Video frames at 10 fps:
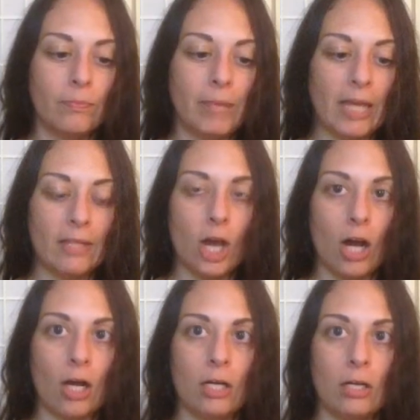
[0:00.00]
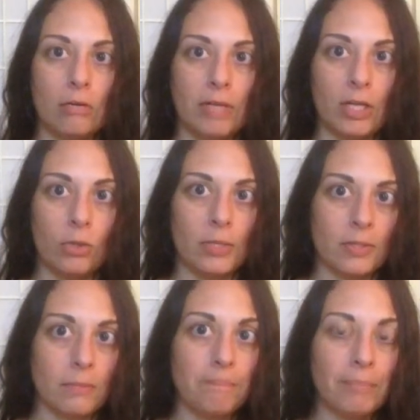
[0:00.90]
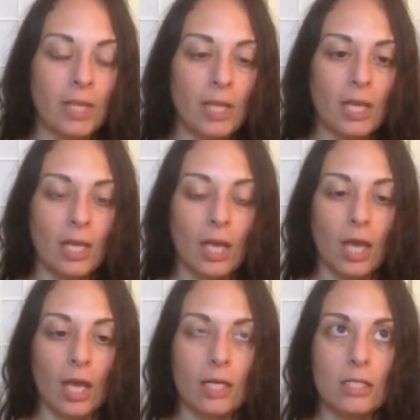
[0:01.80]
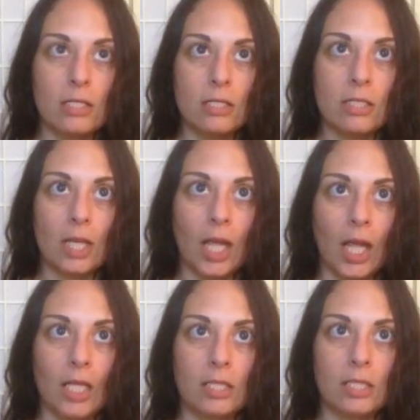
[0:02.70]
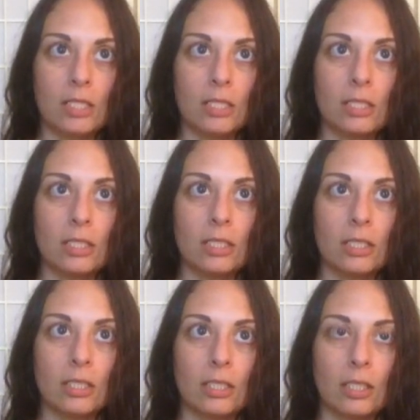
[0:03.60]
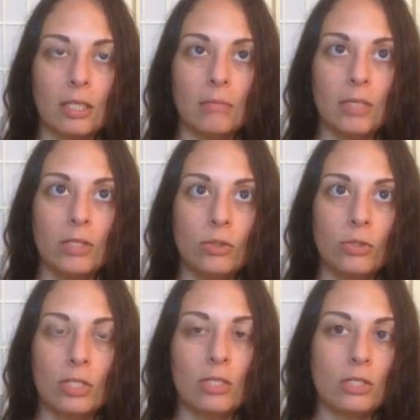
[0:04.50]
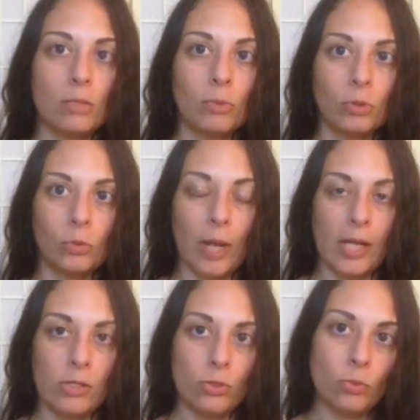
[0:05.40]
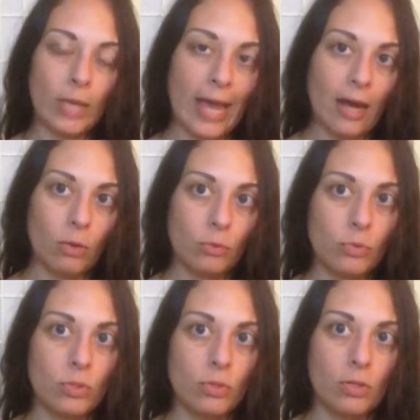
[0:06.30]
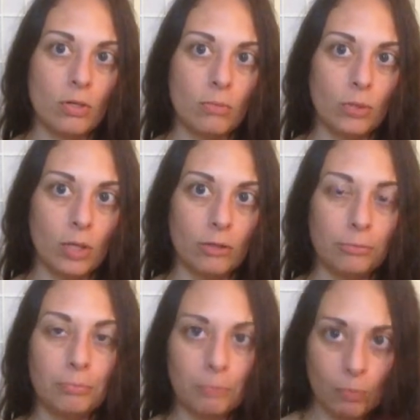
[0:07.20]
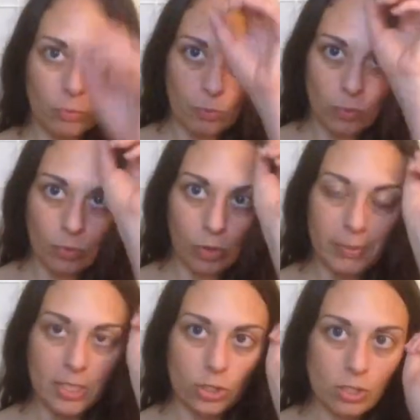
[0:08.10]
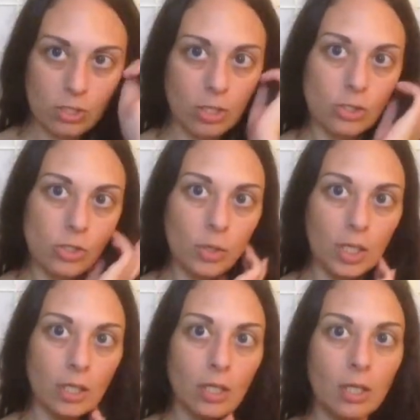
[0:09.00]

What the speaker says: pantheon of Hinduism, and it can be used in a similar way to count the number of repetitions that you're doing.